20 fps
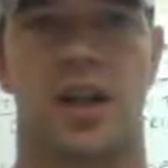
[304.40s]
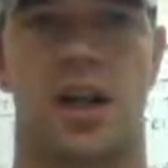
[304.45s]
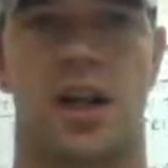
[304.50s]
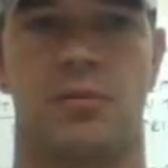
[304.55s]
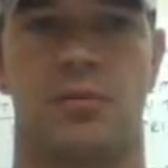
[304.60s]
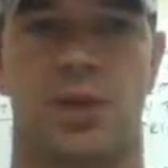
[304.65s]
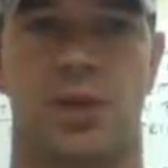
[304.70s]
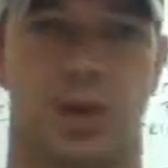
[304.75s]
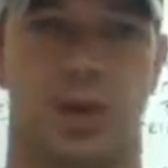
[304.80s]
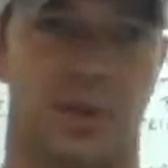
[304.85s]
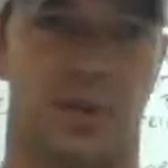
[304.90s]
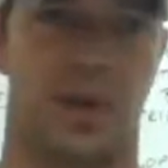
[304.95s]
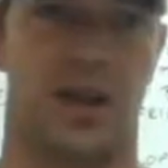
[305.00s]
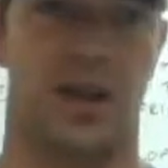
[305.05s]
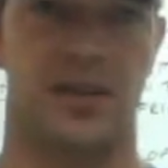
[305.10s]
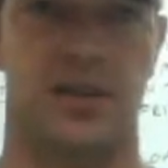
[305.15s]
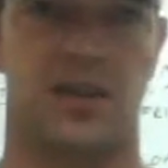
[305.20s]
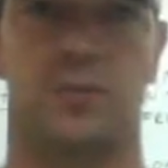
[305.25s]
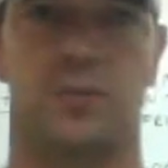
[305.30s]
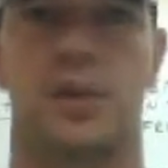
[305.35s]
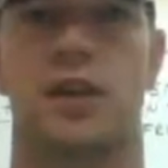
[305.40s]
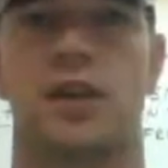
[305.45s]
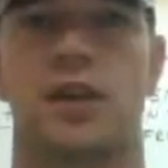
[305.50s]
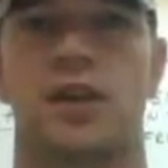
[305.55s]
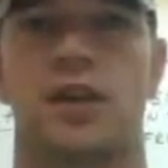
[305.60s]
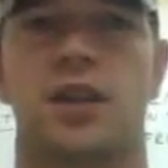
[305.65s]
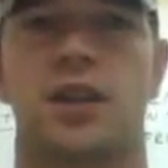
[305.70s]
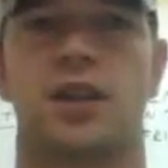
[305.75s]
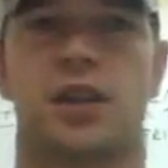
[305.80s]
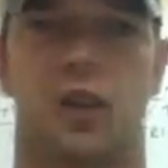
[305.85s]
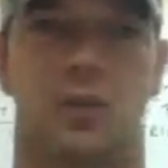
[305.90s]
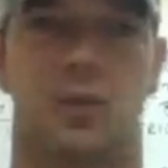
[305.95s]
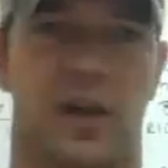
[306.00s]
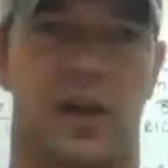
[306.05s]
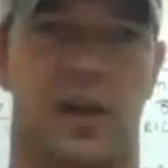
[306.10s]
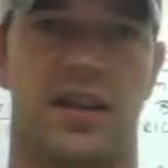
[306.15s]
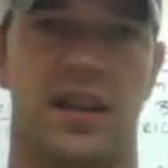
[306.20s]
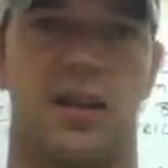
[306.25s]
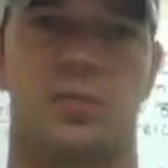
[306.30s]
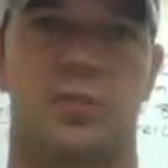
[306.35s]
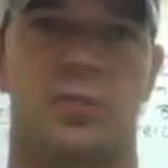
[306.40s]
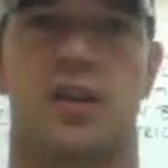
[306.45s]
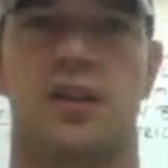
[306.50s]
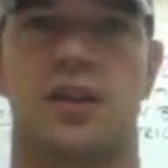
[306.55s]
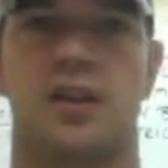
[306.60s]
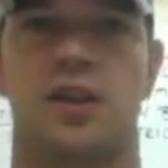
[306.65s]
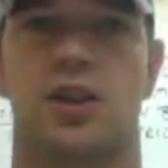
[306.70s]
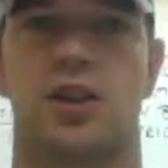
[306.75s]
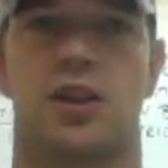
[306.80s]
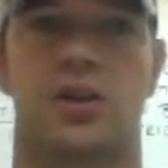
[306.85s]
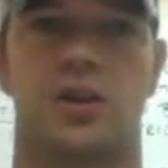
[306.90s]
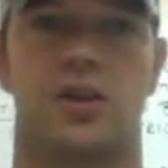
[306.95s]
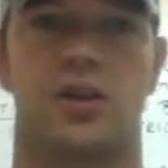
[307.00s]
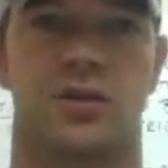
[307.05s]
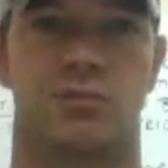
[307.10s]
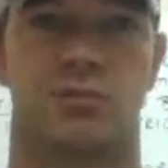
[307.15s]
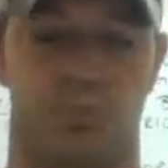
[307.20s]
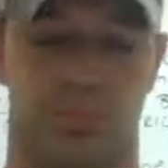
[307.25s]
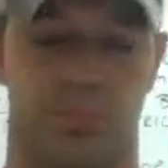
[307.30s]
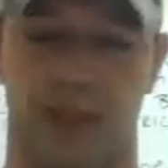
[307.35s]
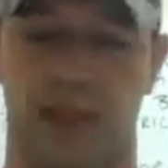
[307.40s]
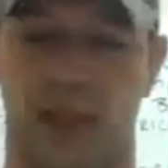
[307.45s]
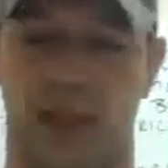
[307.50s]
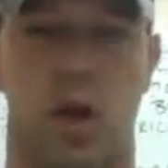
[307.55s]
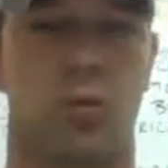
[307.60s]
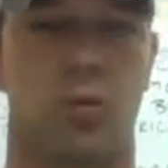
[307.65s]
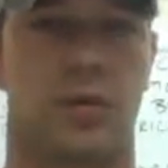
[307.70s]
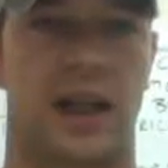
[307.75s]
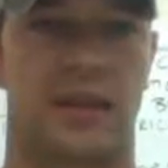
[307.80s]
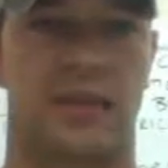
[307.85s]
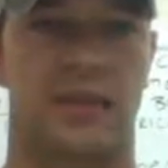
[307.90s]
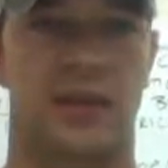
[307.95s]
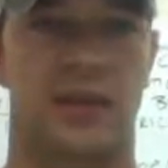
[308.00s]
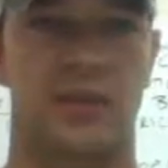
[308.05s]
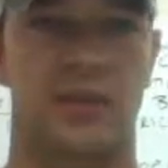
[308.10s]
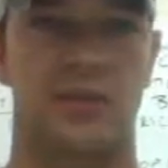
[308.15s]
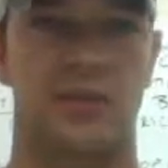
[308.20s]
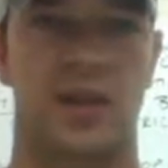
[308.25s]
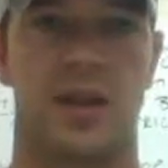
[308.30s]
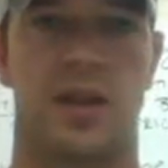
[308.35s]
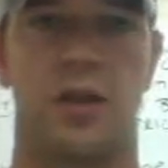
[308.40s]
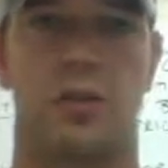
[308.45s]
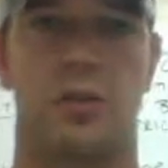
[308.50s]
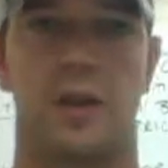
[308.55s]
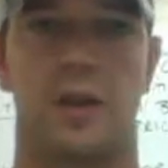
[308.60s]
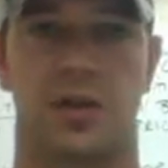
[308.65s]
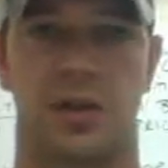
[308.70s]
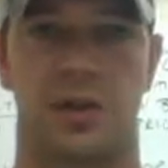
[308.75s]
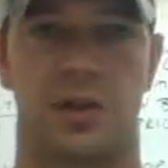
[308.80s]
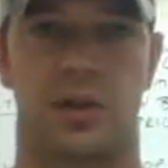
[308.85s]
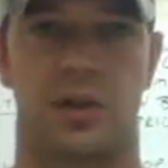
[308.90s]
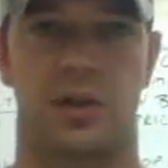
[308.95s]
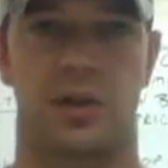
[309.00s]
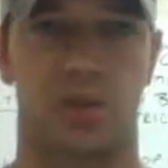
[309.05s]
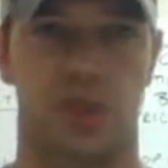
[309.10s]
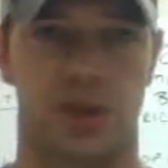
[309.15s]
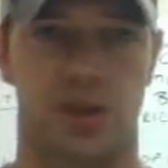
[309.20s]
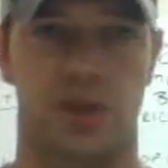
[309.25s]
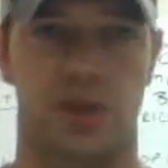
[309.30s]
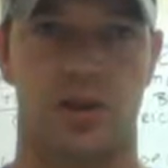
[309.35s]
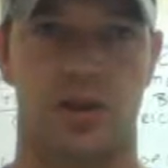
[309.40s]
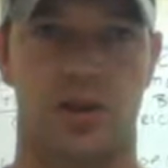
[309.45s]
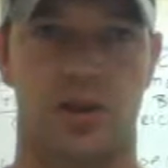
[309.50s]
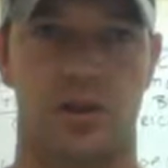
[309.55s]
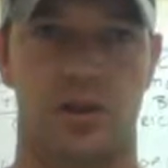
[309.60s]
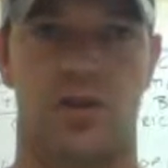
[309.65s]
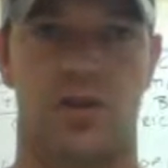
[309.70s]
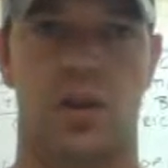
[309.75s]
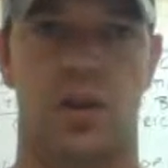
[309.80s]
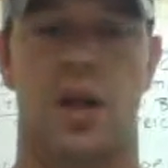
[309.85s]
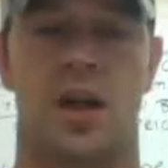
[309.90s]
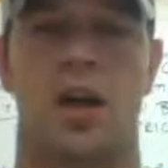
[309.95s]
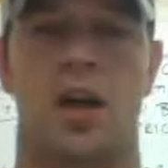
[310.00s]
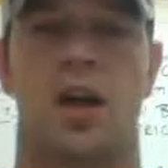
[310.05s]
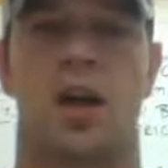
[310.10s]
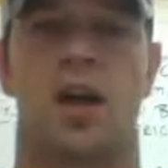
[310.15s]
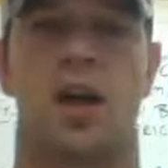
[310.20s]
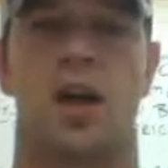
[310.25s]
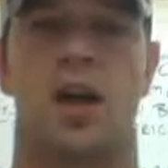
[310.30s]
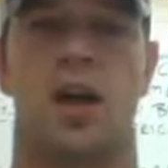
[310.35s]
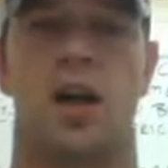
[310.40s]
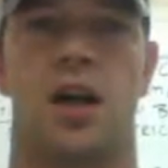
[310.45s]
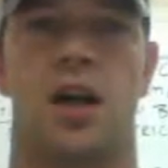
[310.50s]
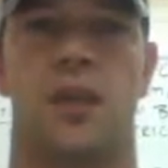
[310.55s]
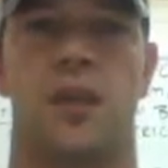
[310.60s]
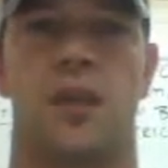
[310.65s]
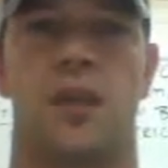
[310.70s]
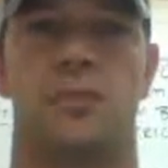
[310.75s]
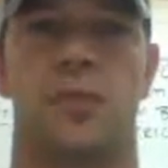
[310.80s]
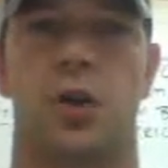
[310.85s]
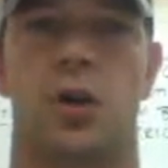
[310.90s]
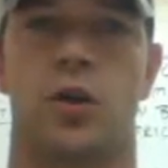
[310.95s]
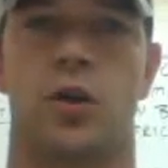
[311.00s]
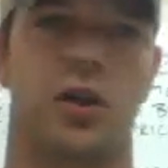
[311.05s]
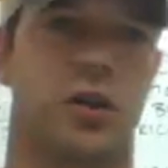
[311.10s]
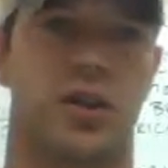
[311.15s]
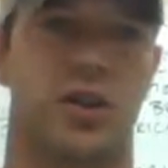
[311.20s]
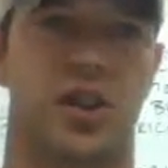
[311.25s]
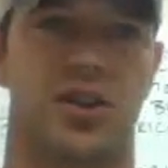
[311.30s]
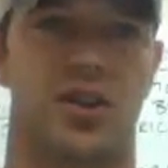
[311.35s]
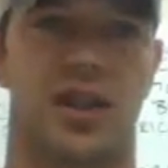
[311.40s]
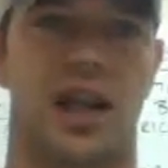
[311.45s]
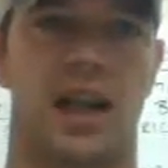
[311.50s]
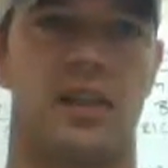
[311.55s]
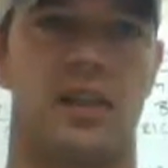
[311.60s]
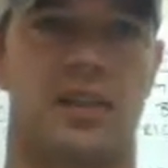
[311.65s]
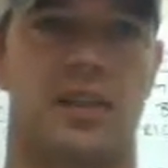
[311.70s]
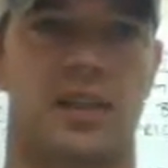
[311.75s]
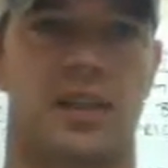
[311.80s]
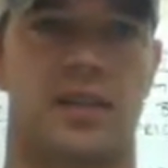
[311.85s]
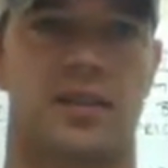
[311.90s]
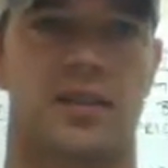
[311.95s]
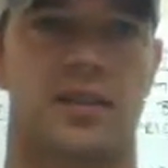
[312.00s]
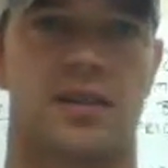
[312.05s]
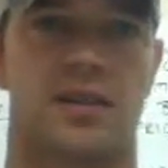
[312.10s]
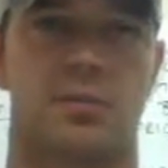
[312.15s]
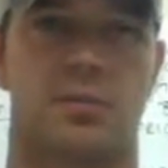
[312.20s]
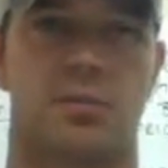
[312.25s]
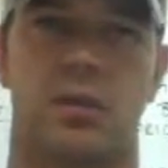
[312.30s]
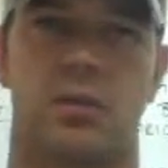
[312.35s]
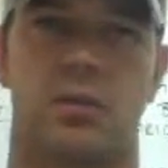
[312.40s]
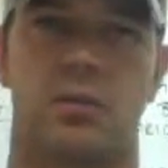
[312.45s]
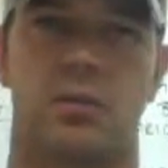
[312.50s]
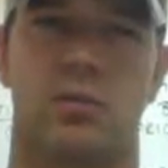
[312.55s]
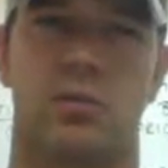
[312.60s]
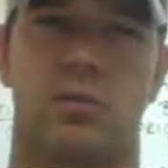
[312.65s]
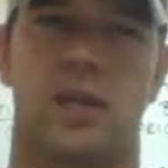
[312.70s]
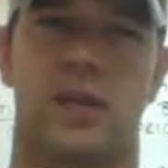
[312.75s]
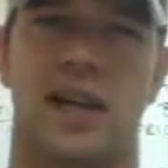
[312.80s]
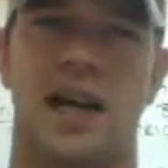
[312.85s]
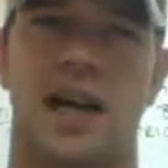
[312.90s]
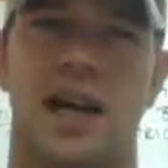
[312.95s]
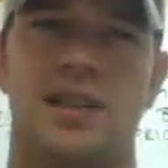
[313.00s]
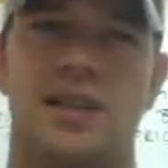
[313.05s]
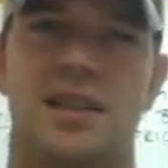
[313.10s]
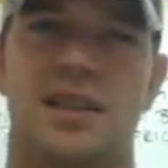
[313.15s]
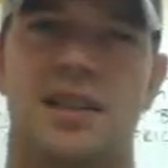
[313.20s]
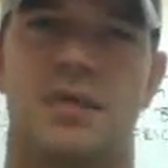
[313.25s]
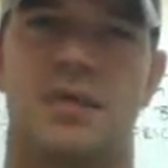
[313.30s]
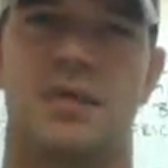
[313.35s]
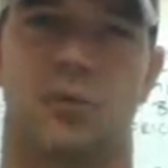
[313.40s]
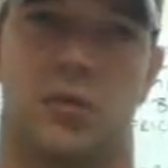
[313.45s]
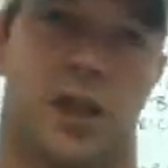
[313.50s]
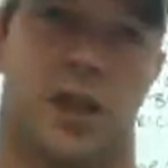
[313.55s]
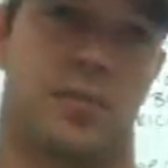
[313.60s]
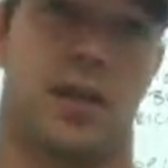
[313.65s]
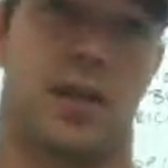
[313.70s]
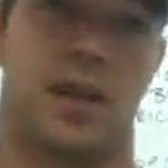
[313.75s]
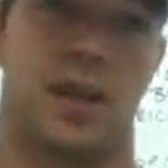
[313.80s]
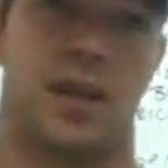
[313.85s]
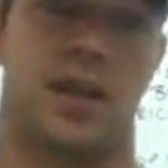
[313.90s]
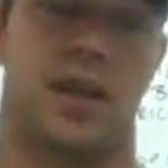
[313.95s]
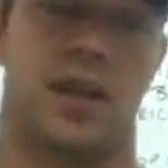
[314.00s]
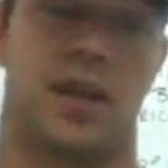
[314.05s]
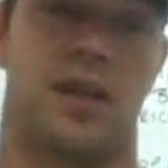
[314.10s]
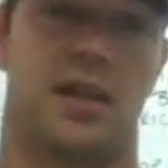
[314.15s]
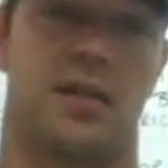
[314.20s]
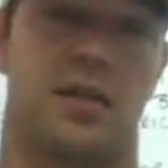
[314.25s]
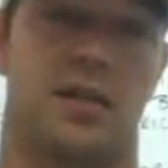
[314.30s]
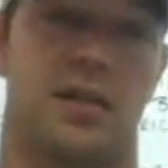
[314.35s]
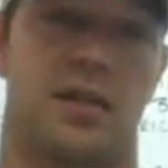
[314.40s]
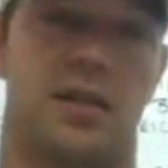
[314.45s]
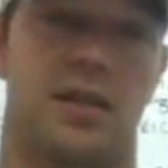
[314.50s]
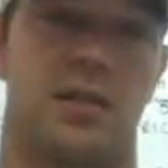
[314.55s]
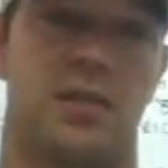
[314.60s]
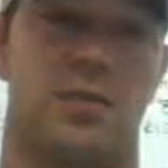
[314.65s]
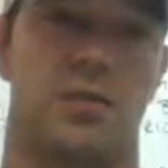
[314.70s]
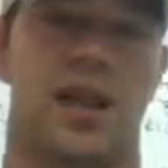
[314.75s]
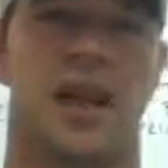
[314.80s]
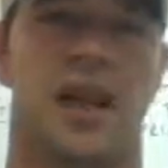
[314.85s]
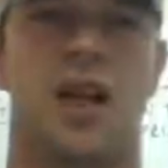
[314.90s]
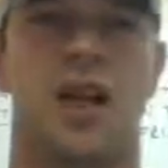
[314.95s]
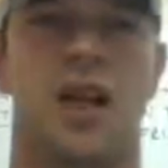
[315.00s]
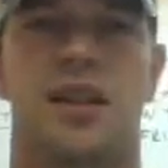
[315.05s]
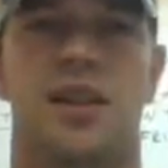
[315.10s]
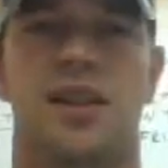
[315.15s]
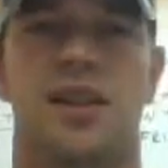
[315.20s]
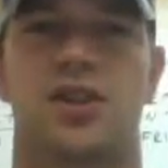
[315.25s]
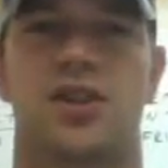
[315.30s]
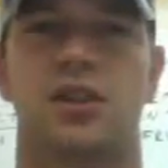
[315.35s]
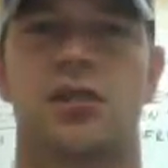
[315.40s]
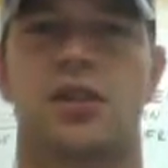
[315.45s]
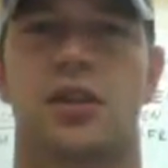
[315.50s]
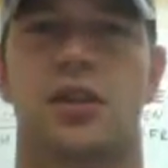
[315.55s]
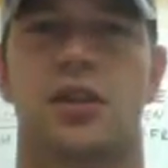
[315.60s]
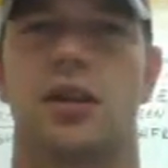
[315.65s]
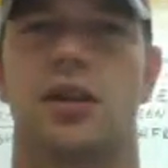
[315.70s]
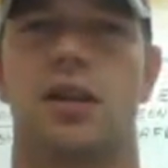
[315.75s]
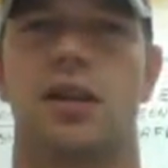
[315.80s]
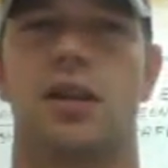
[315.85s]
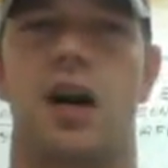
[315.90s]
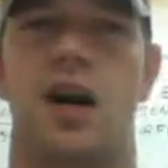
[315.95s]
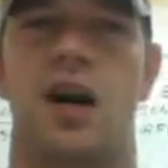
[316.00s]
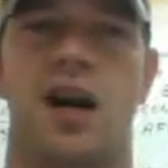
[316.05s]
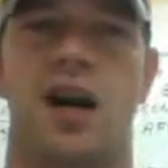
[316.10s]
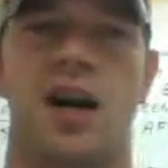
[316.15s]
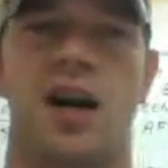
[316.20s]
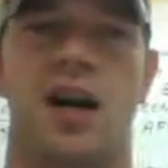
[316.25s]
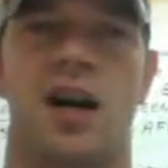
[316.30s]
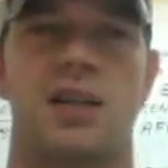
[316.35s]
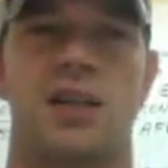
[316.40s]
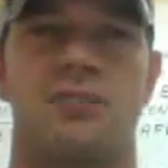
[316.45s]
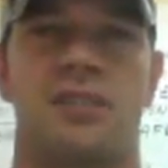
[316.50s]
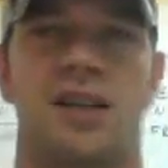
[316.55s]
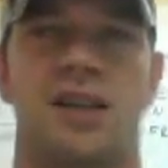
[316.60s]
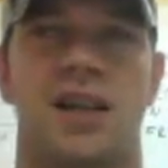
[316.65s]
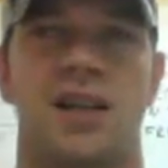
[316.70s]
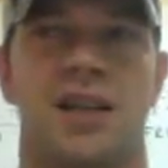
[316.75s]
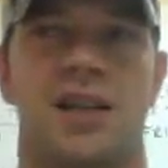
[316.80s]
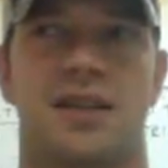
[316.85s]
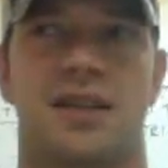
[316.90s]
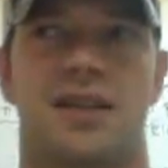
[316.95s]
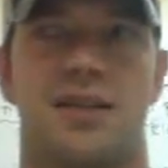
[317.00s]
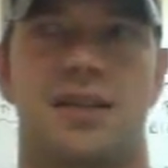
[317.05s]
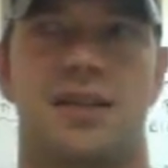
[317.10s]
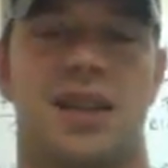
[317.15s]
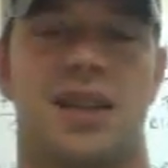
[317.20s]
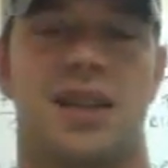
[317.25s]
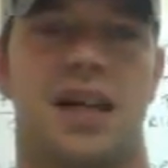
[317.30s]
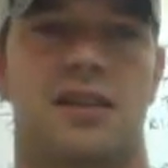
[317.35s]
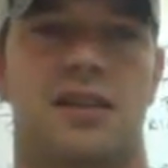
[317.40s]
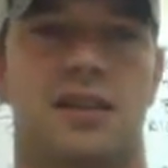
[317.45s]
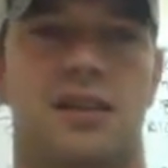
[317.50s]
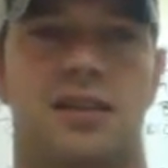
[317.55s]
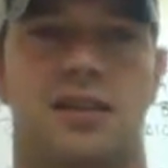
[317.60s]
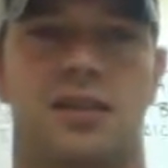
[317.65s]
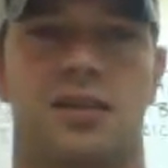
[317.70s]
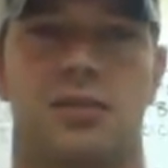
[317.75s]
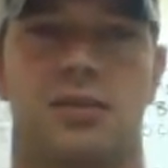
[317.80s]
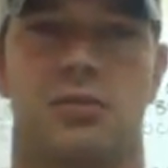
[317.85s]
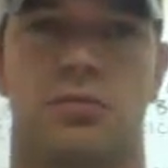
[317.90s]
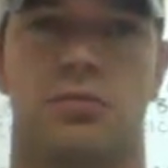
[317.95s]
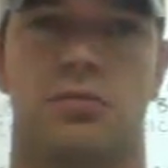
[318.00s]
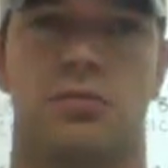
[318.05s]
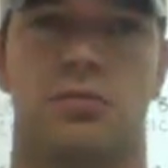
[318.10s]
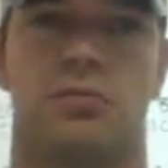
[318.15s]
You're going to marry this person, you're going to marry that person, you're going to be home when I tell you to be home, you're going to do what I want you to do, or you're going to get your inheritance. Well, when the idea of, well, I'm not getting inheritance anyway, these children are a lot less likely to